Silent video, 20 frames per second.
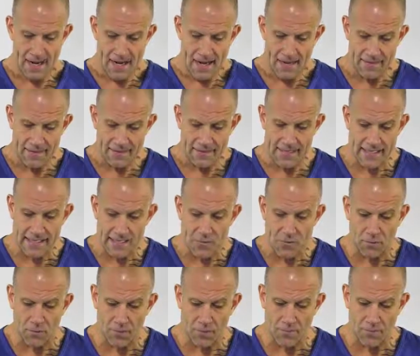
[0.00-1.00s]
And this
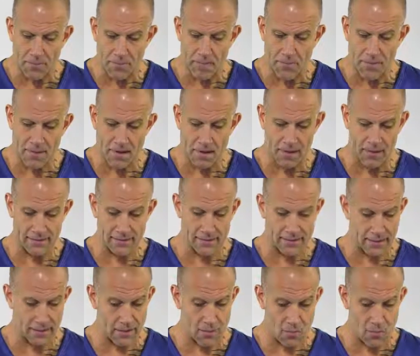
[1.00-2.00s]
equilibrium
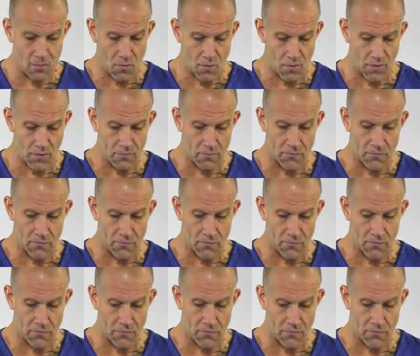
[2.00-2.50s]
constant or